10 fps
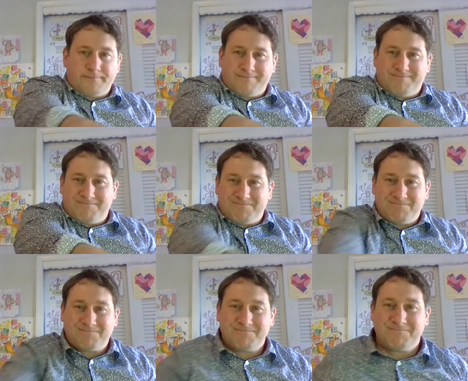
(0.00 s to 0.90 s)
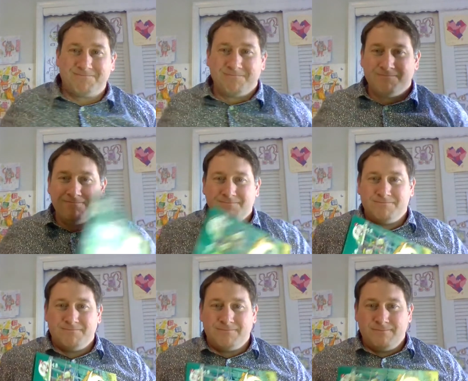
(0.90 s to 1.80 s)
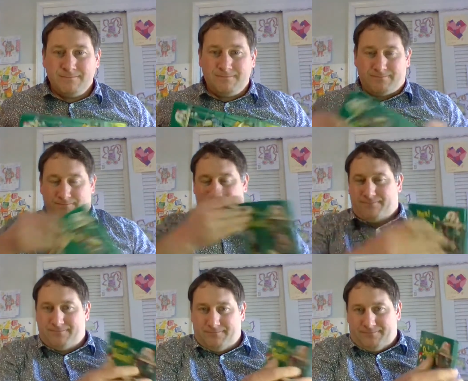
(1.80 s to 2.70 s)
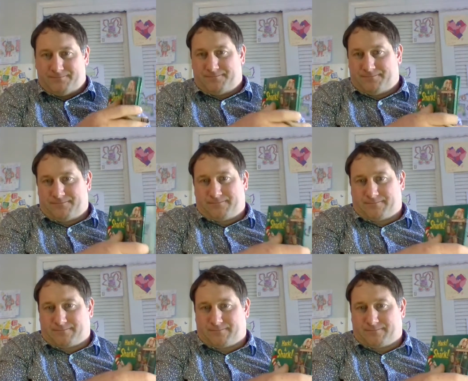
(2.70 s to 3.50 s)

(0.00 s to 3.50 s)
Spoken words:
Nobody speaks.